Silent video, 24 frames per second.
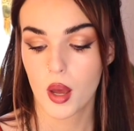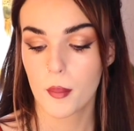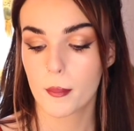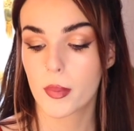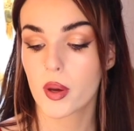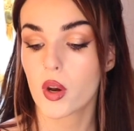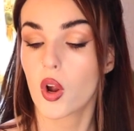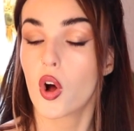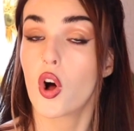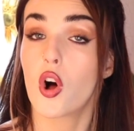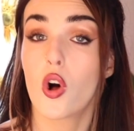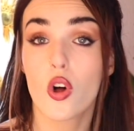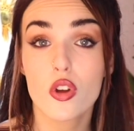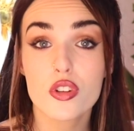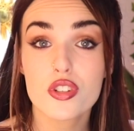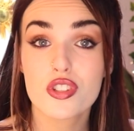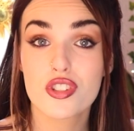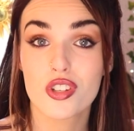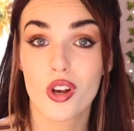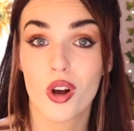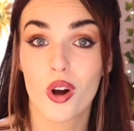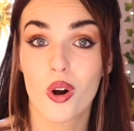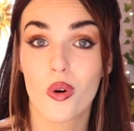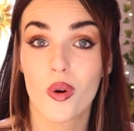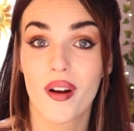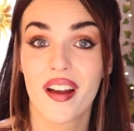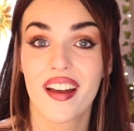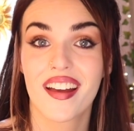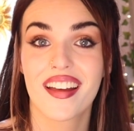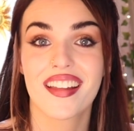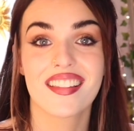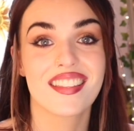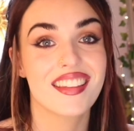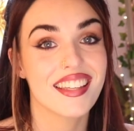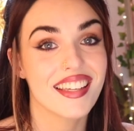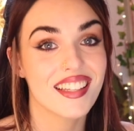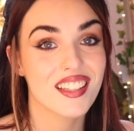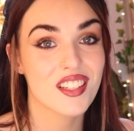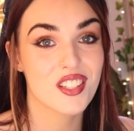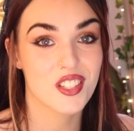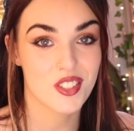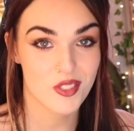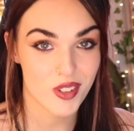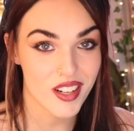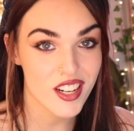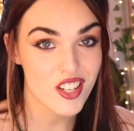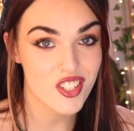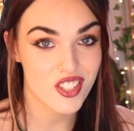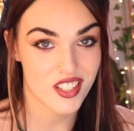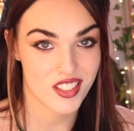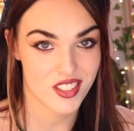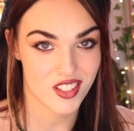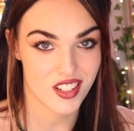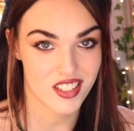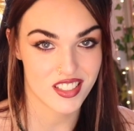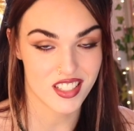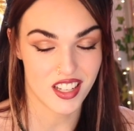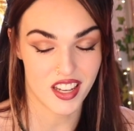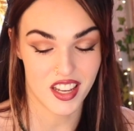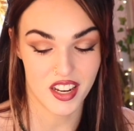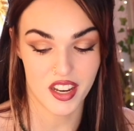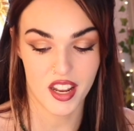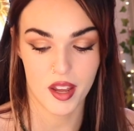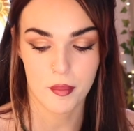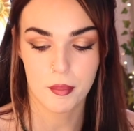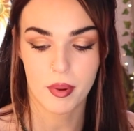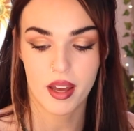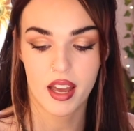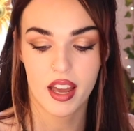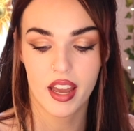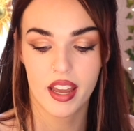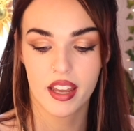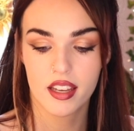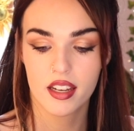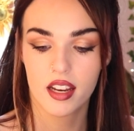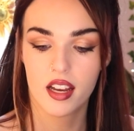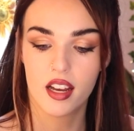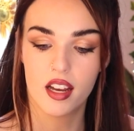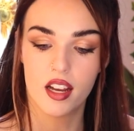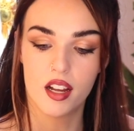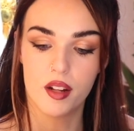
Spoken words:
But also, the illustrations are done by